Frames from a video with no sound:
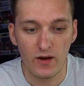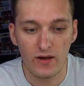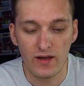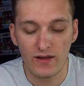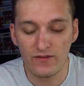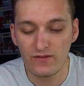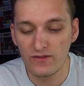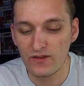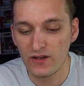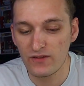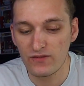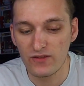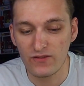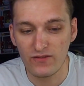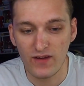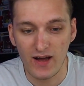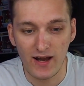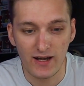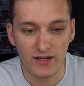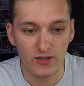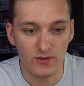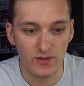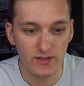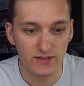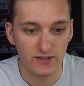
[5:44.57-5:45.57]
even if the
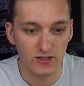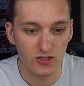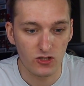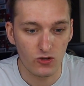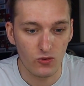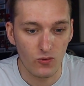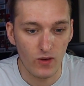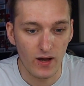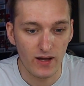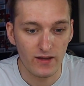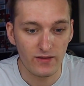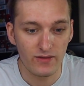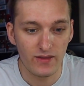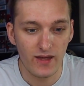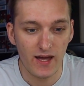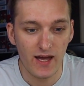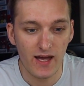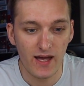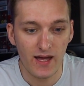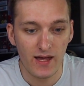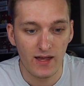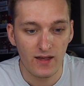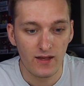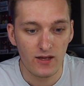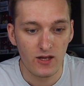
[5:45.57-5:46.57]
value isn't quite
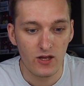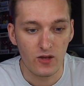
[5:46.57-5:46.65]
there.